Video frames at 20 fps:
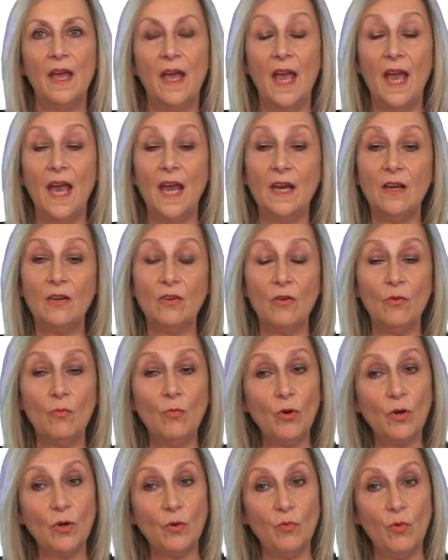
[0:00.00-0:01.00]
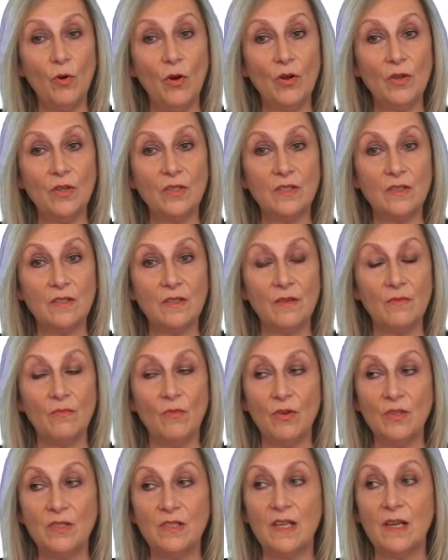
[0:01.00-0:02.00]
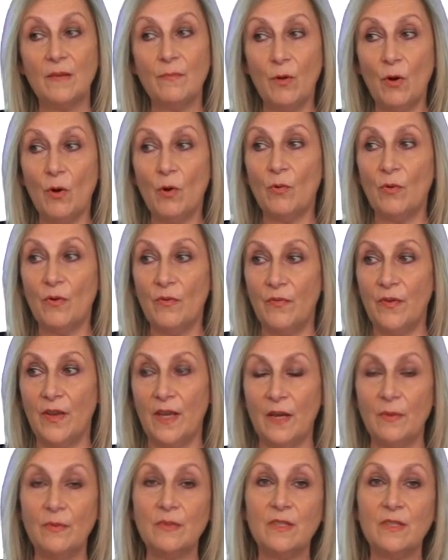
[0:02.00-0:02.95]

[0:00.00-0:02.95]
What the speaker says: And what it was that Paul Revere